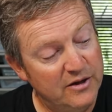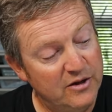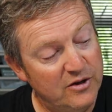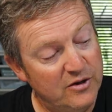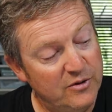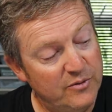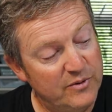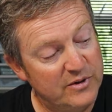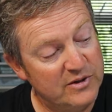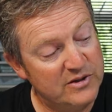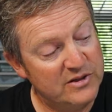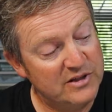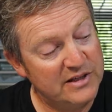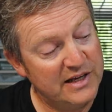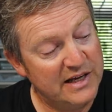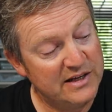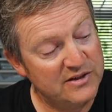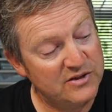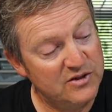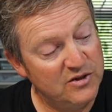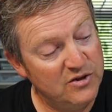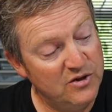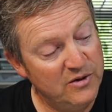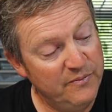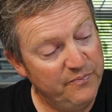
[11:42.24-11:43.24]
who is
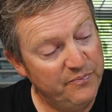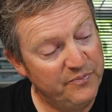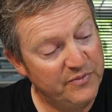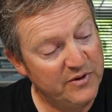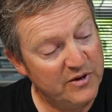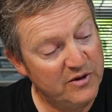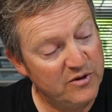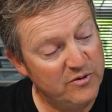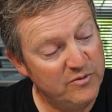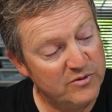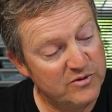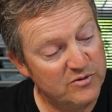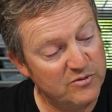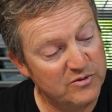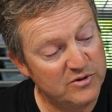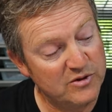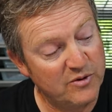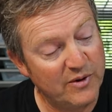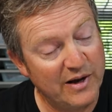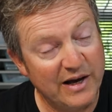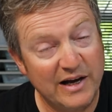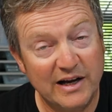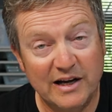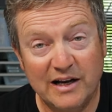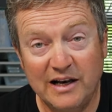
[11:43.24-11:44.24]
Yazoo, who is also
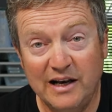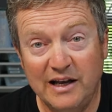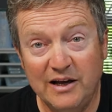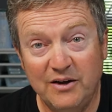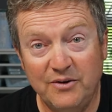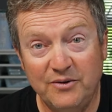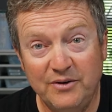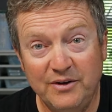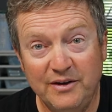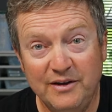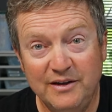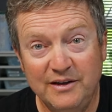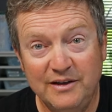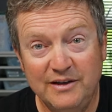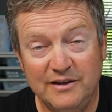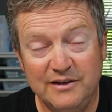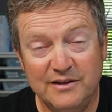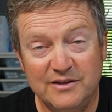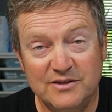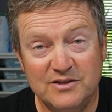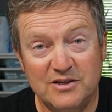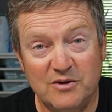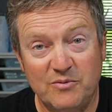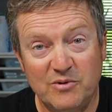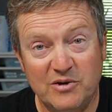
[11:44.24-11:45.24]
het clown.
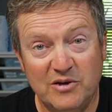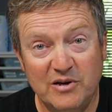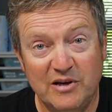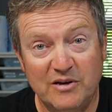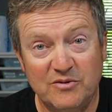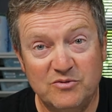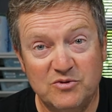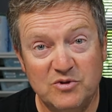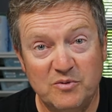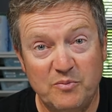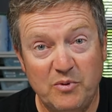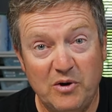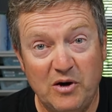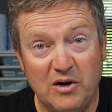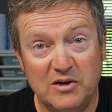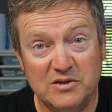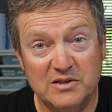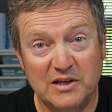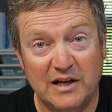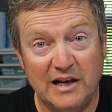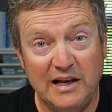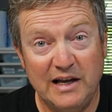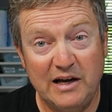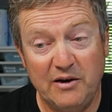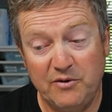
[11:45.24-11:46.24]
So we can also pass
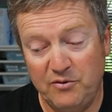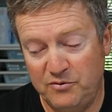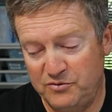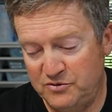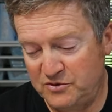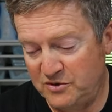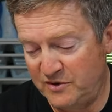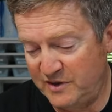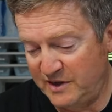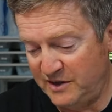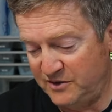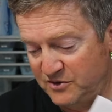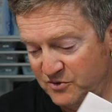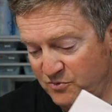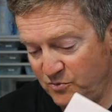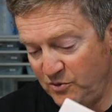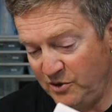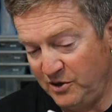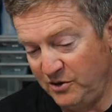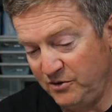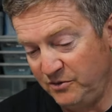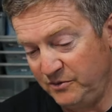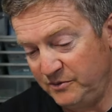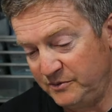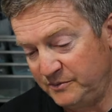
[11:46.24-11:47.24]
the clown on to that as
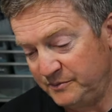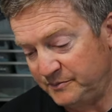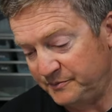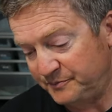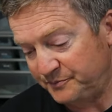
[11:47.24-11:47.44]
well.